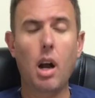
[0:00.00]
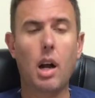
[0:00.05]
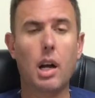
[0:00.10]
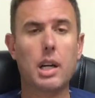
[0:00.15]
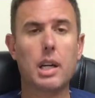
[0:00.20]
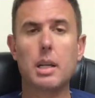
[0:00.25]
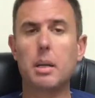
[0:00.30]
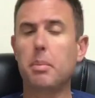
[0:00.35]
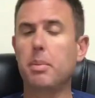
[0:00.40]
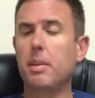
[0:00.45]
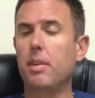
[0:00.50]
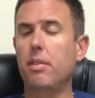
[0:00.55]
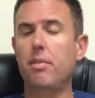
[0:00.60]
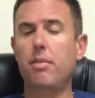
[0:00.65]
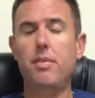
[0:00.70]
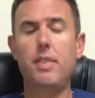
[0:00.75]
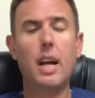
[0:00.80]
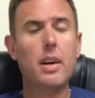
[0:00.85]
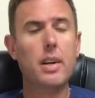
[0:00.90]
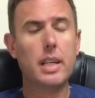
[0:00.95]
are going to feel
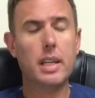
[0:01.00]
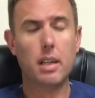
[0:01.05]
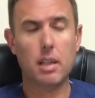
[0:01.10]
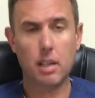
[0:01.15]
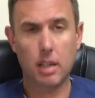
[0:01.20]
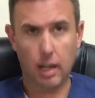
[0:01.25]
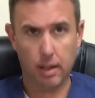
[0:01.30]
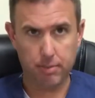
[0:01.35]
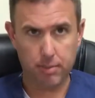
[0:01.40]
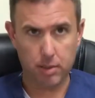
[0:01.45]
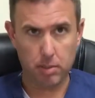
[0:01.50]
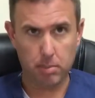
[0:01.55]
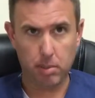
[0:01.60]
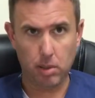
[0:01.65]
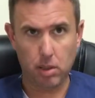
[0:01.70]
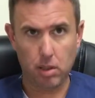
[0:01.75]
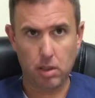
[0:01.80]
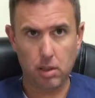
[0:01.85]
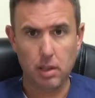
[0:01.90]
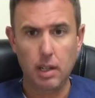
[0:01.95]
very
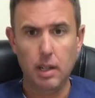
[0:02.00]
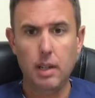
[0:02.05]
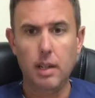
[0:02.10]
uncomfortable.